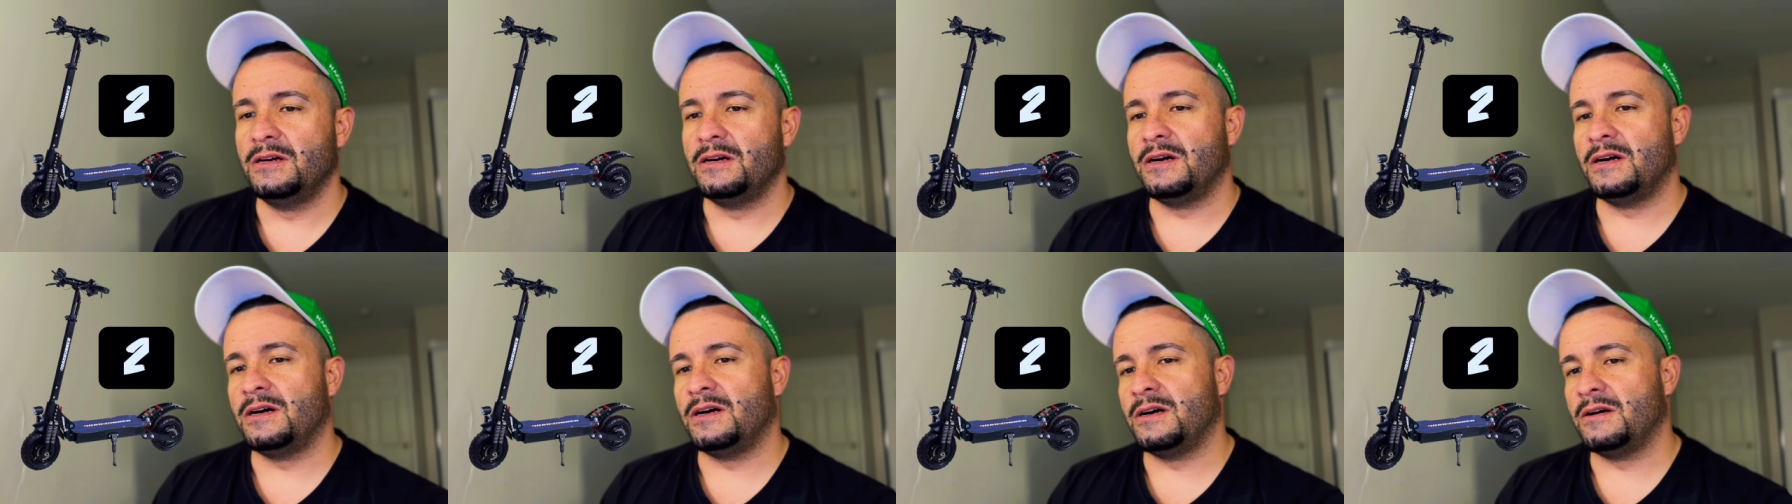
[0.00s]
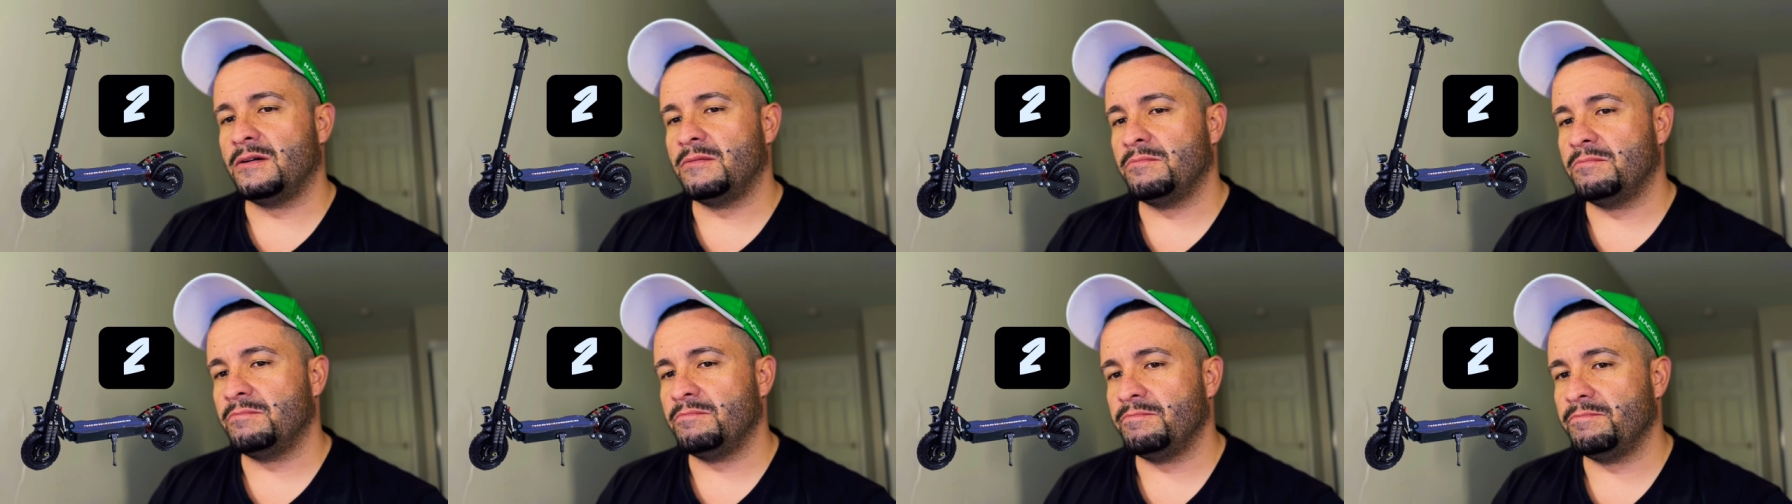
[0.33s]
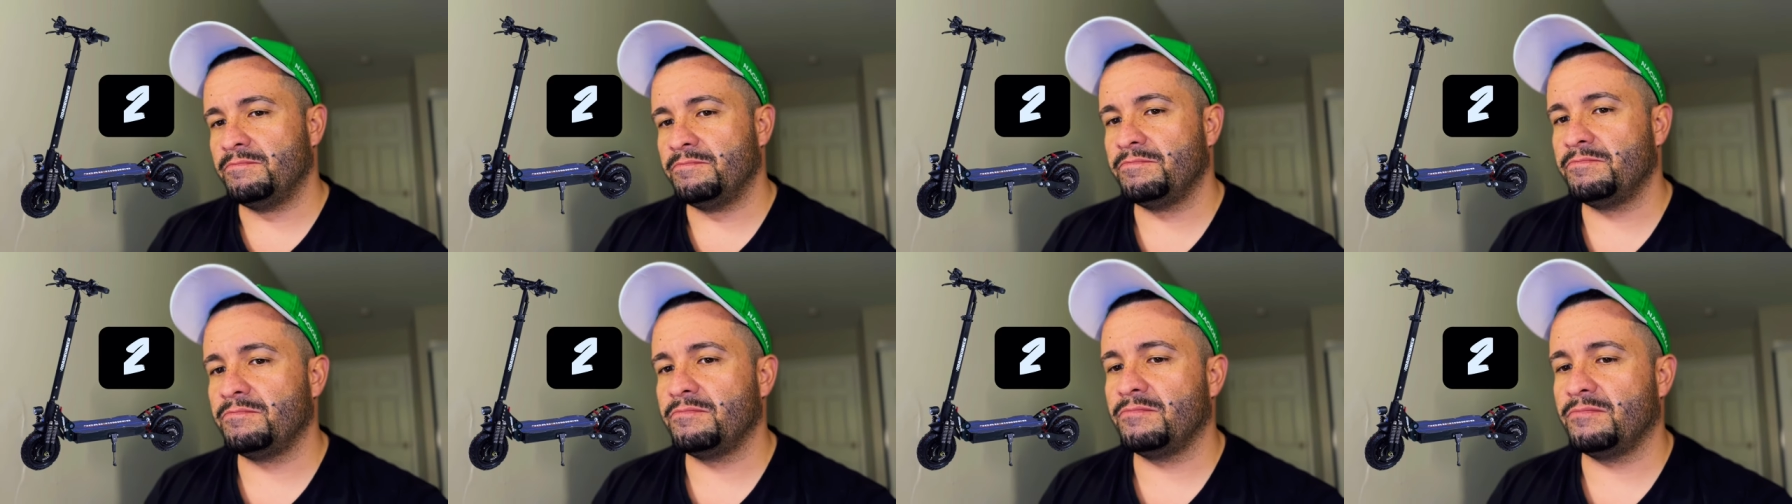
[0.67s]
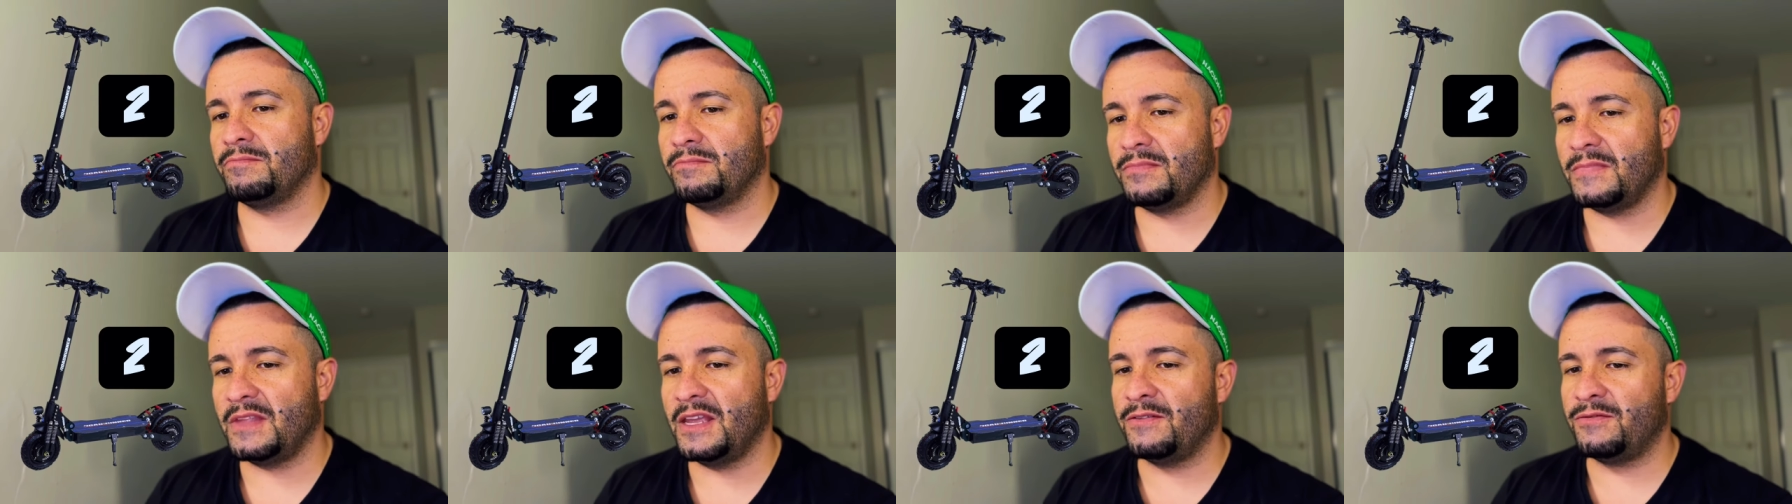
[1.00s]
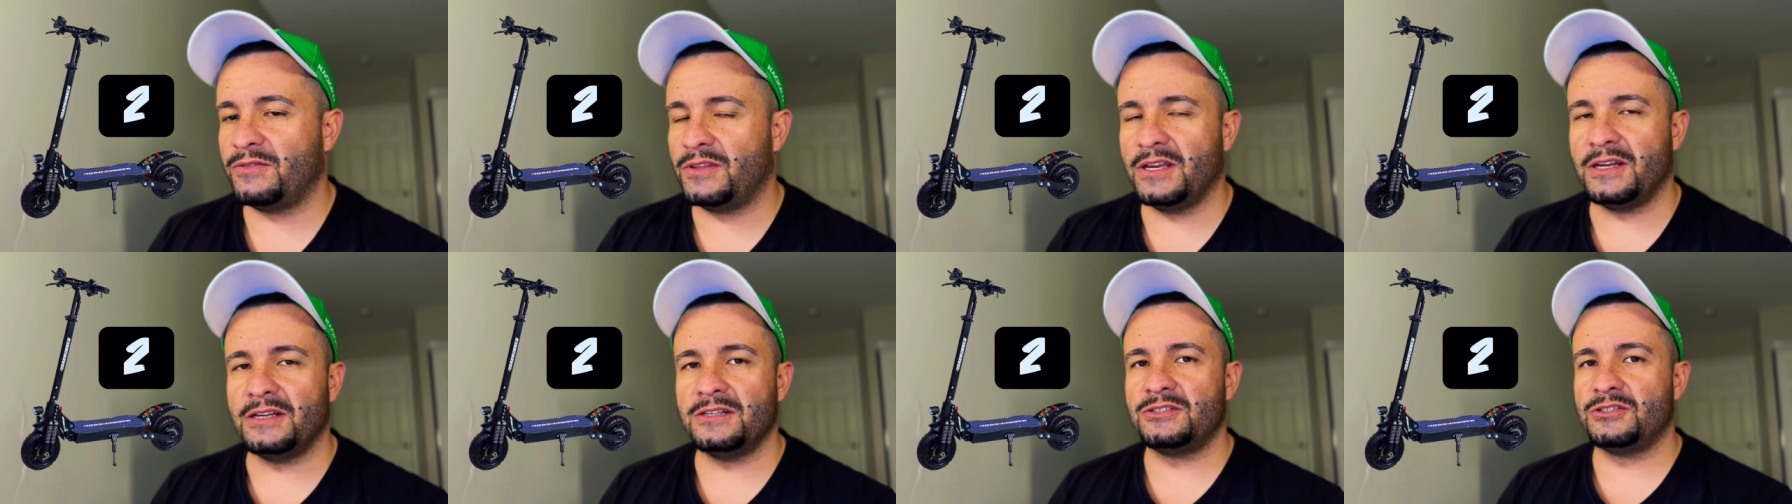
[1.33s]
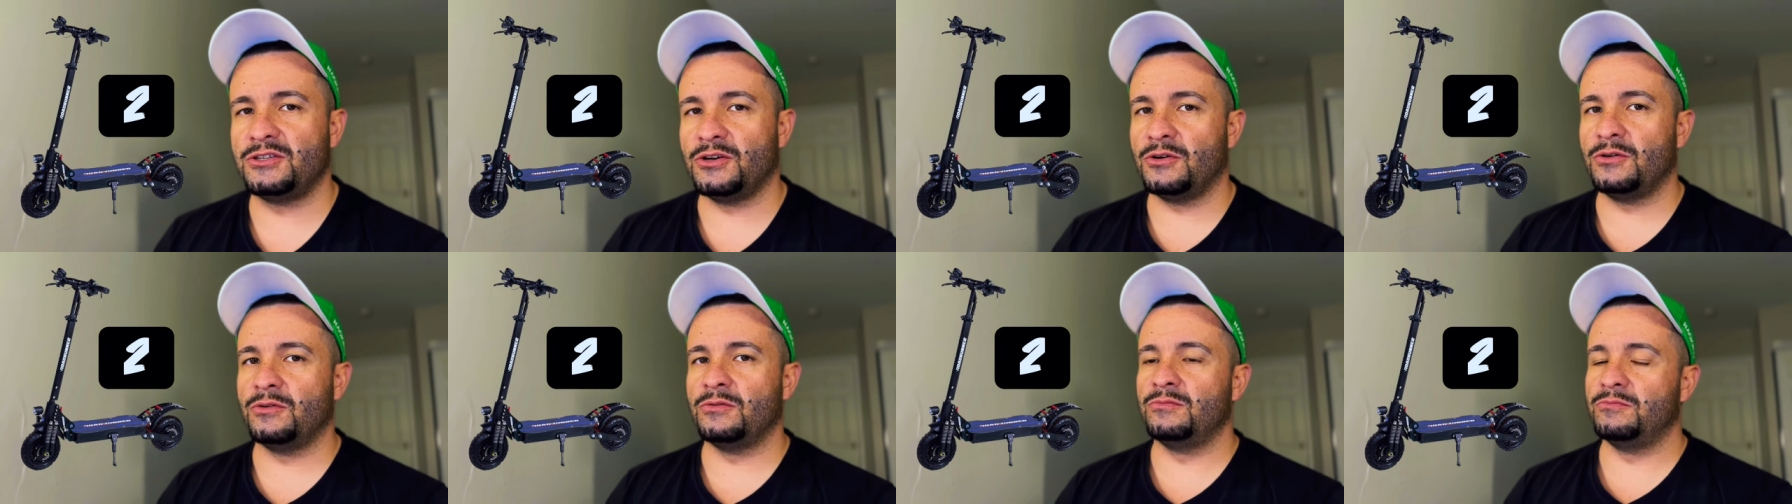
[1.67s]
Um, if things
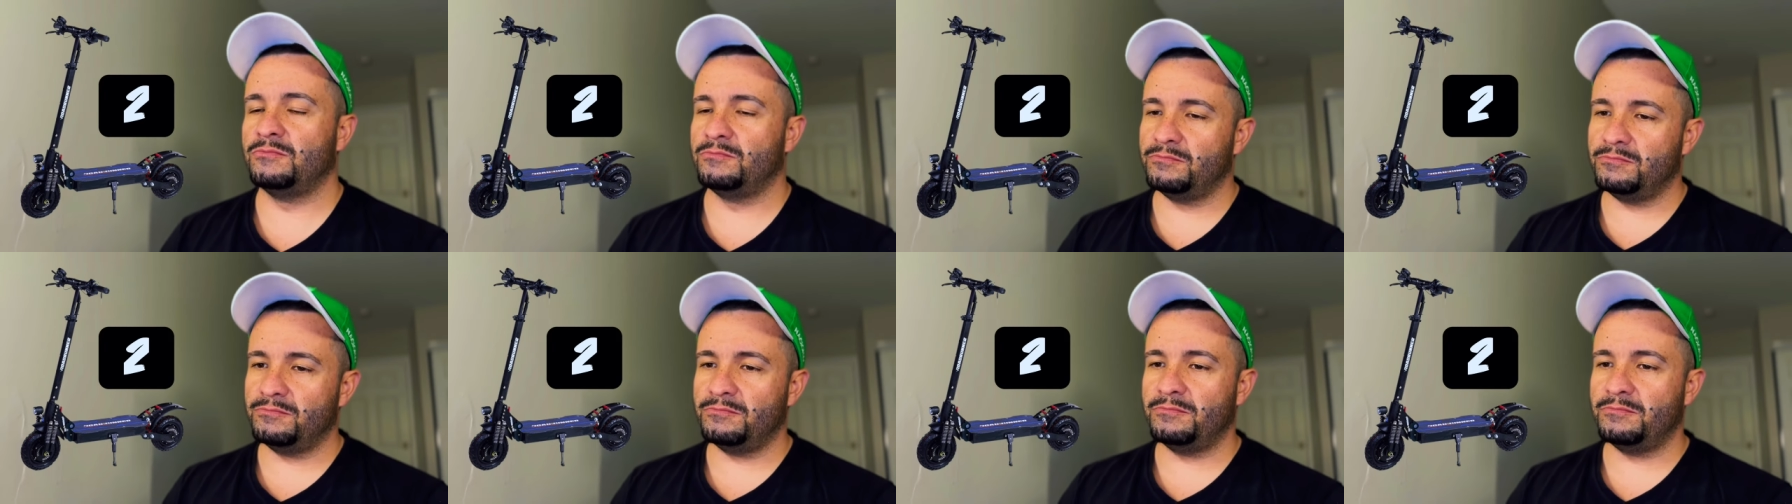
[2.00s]
go